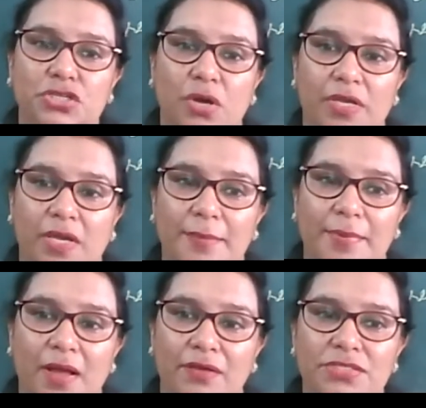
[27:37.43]
talking
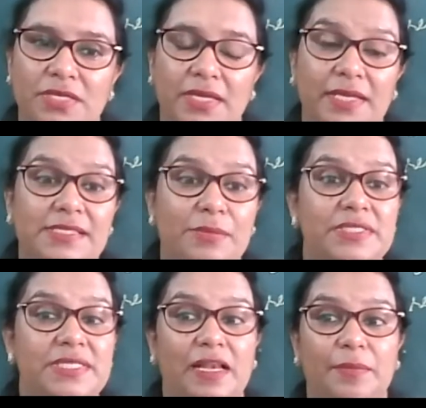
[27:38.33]
about? Can
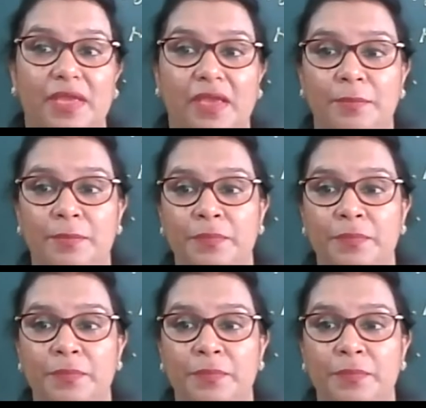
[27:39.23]
someone tell me?